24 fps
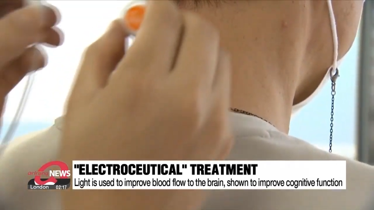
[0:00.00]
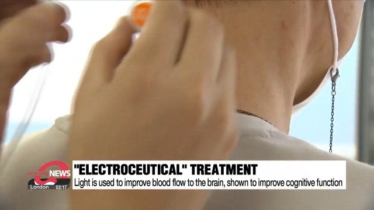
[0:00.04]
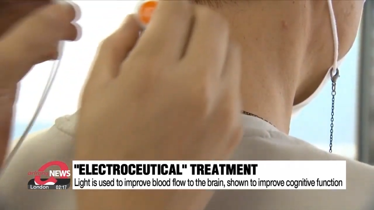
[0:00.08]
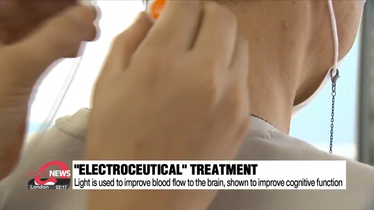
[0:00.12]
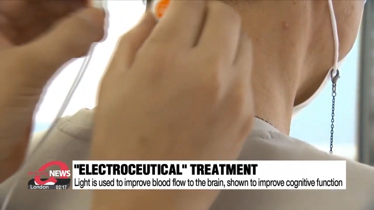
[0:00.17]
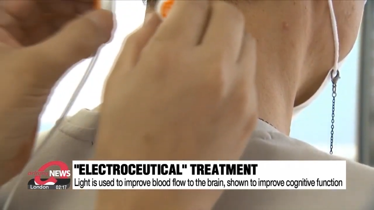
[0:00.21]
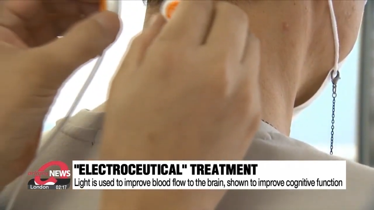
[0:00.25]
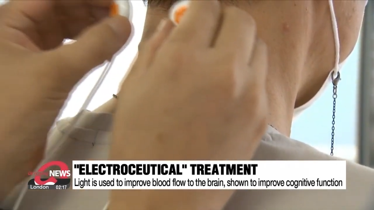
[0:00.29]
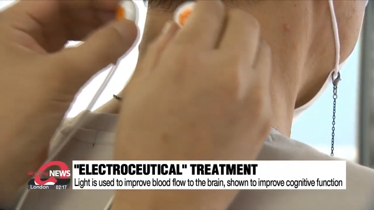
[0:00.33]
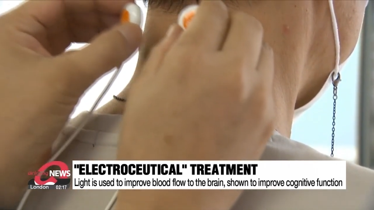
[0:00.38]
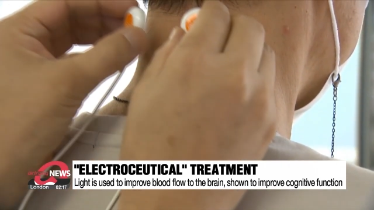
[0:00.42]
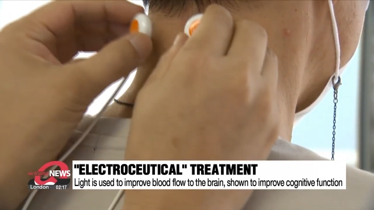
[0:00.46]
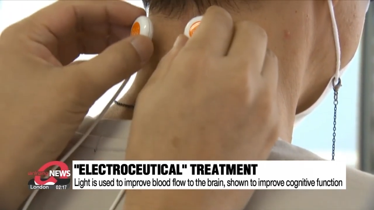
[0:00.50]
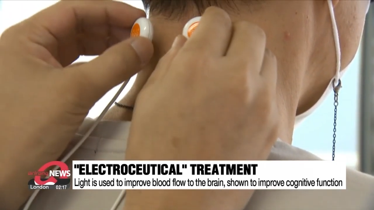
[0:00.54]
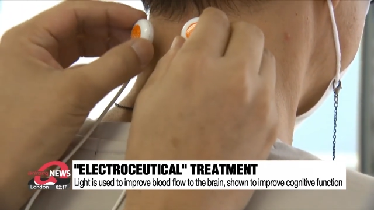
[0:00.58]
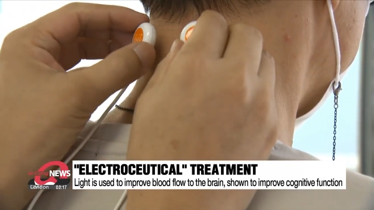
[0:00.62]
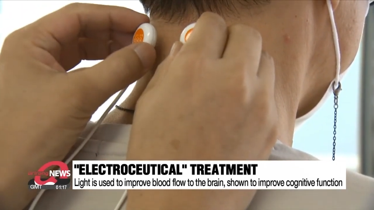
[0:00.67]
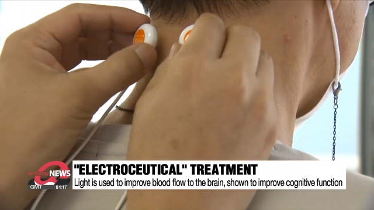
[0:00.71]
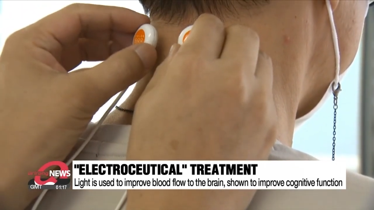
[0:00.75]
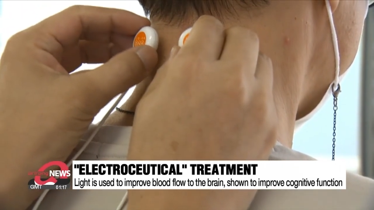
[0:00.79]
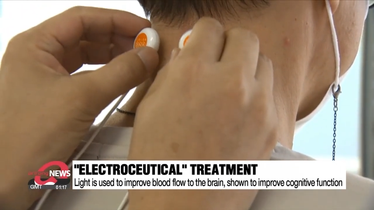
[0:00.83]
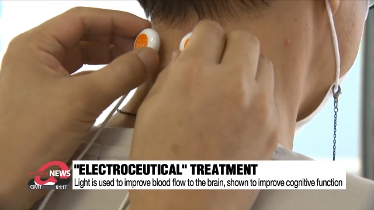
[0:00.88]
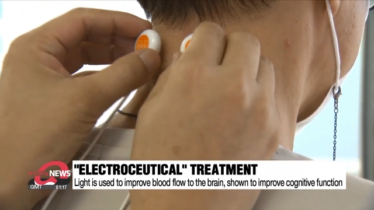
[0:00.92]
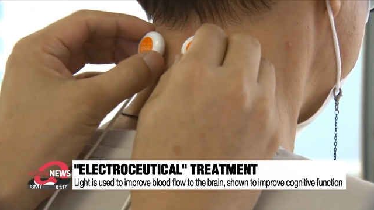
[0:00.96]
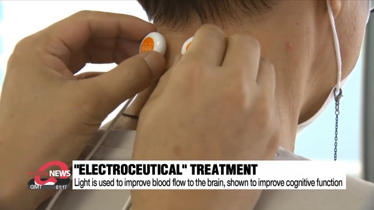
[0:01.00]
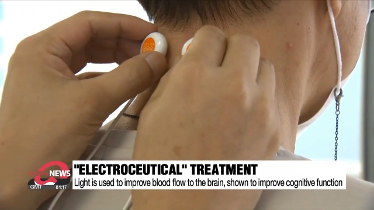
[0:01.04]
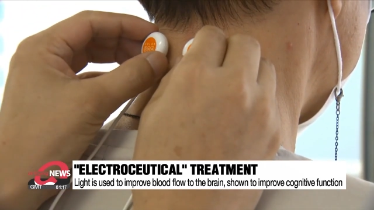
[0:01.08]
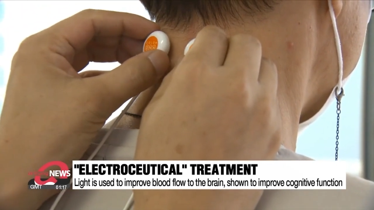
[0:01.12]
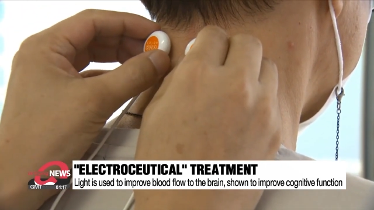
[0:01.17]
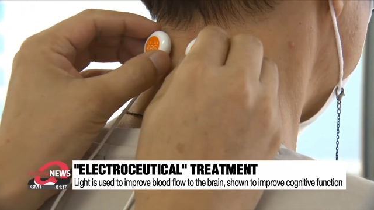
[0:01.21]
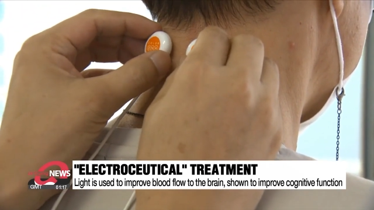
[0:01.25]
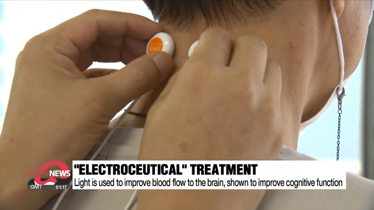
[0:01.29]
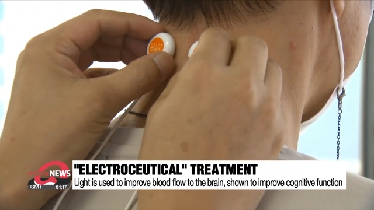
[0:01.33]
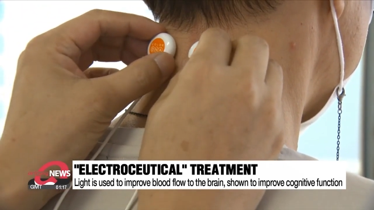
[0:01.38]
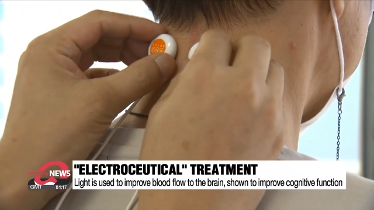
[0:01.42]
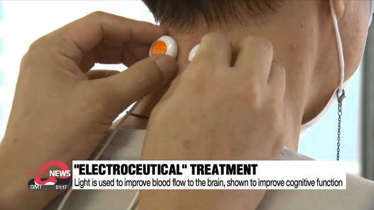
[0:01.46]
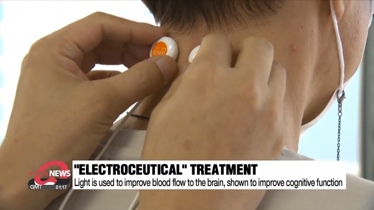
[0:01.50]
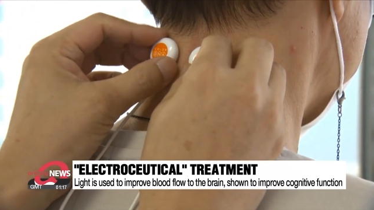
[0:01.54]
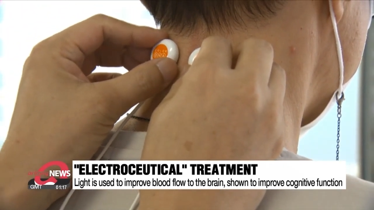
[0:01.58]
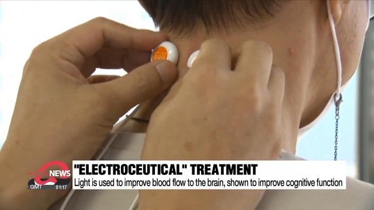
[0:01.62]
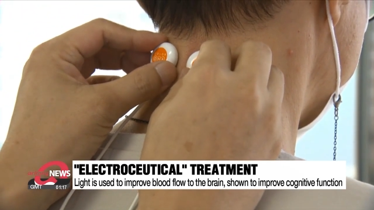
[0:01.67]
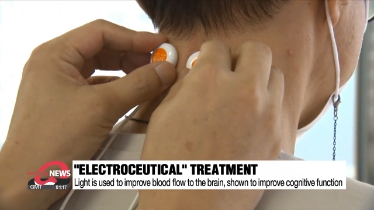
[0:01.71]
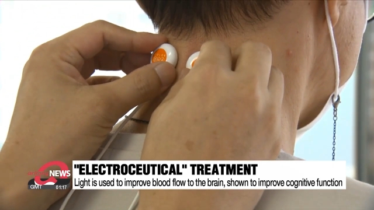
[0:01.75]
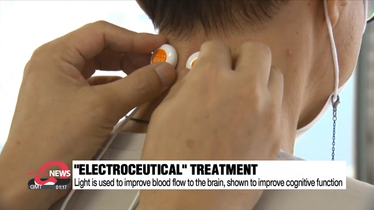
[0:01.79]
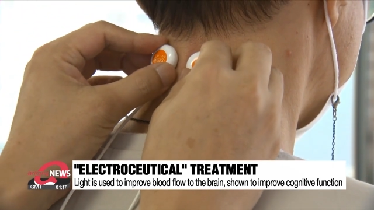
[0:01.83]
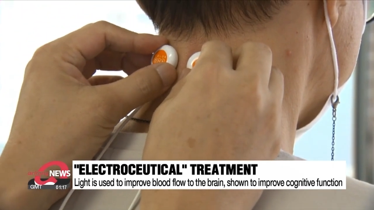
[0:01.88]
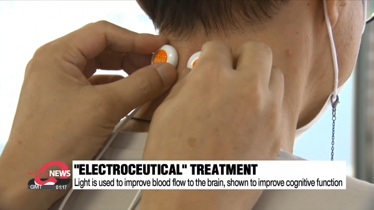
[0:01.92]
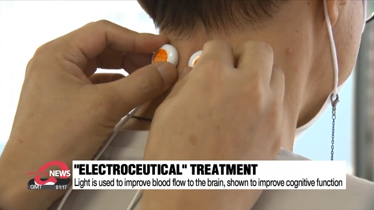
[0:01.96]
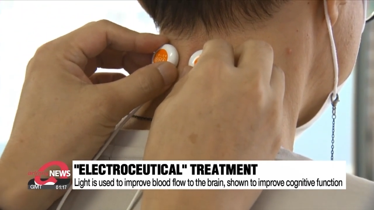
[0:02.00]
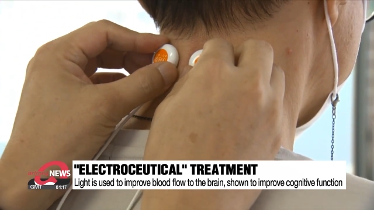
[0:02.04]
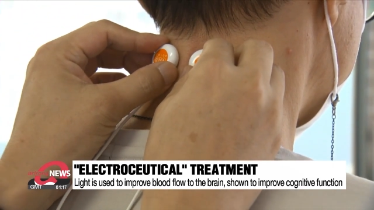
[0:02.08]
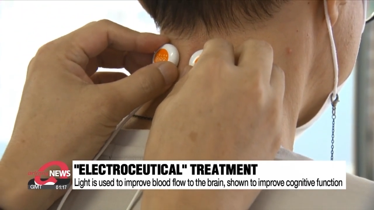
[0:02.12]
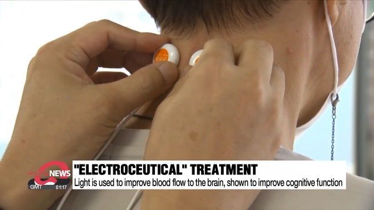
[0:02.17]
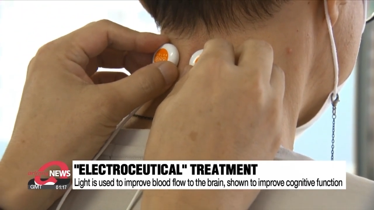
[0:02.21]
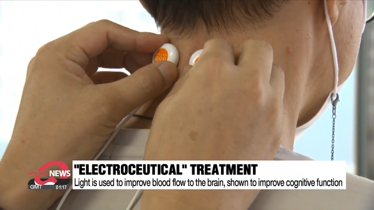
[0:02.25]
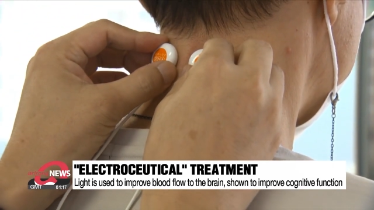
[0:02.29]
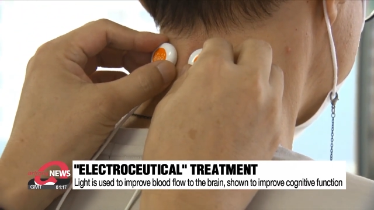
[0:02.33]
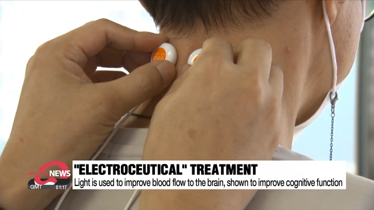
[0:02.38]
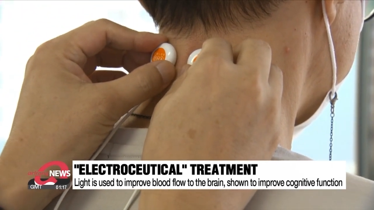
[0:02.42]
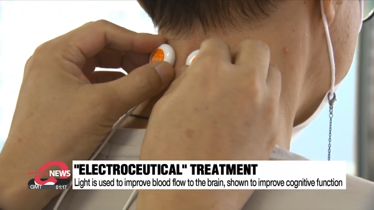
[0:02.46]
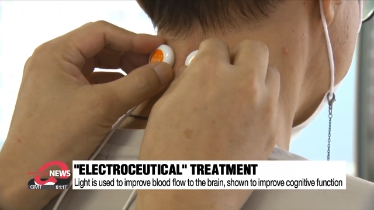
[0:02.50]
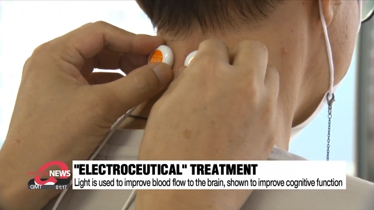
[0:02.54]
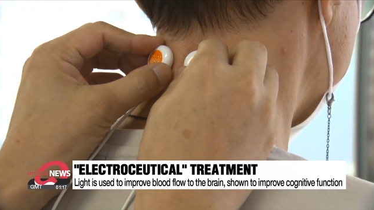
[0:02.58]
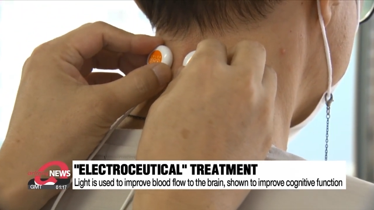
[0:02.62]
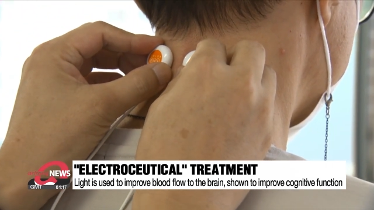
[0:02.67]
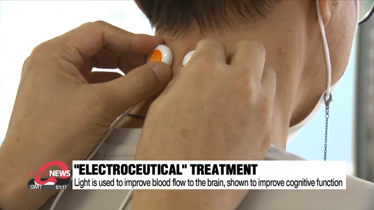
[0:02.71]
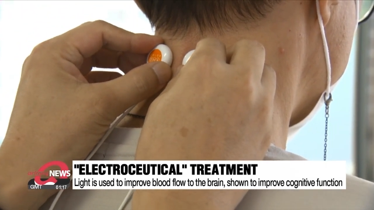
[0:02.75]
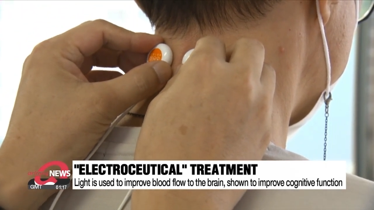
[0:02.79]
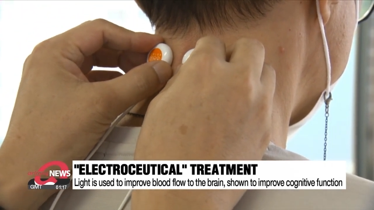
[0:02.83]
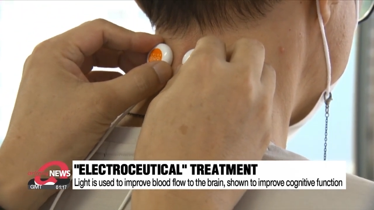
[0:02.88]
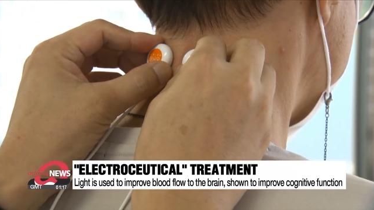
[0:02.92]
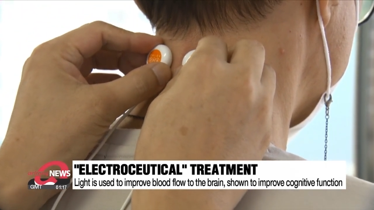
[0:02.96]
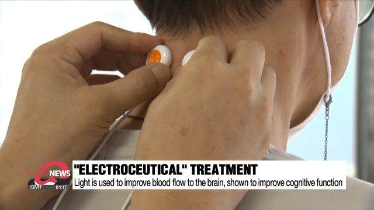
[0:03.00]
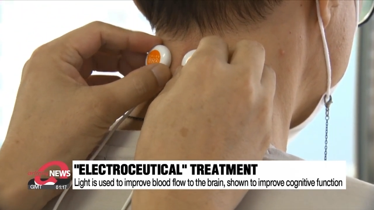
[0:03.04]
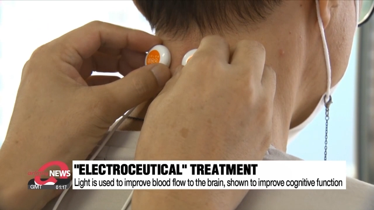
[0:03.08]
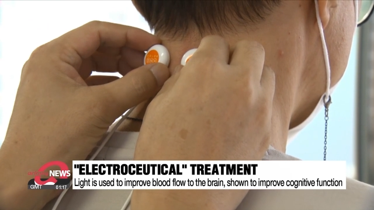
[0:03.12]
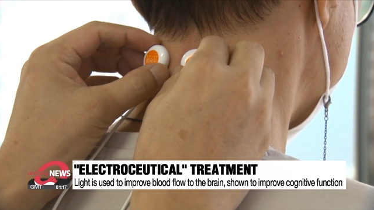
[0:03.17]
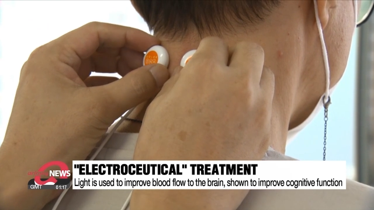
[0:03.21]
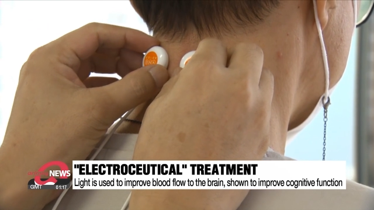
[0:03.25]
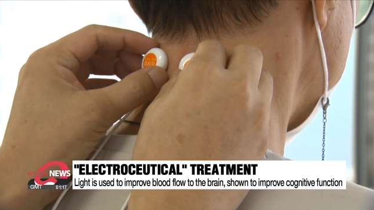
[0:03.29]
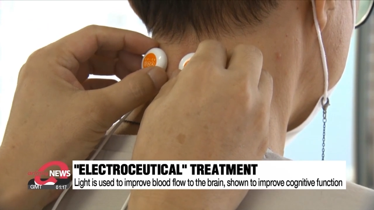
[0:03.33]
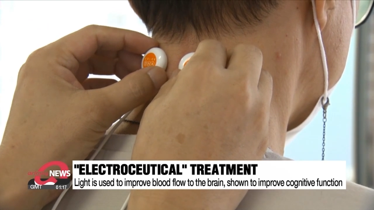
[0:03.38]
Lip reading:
[unreadable: no face in view]